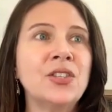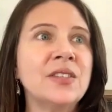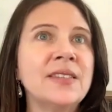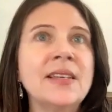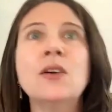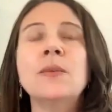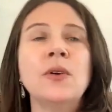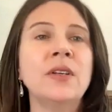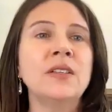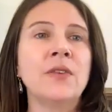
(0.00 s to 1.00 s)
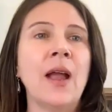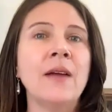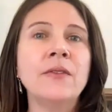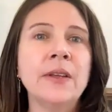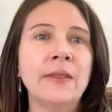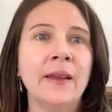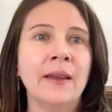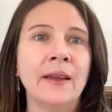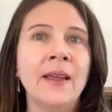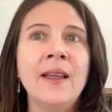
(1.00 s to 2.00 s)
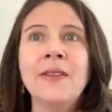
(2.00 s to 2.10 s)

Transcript: just ceremonies for everything.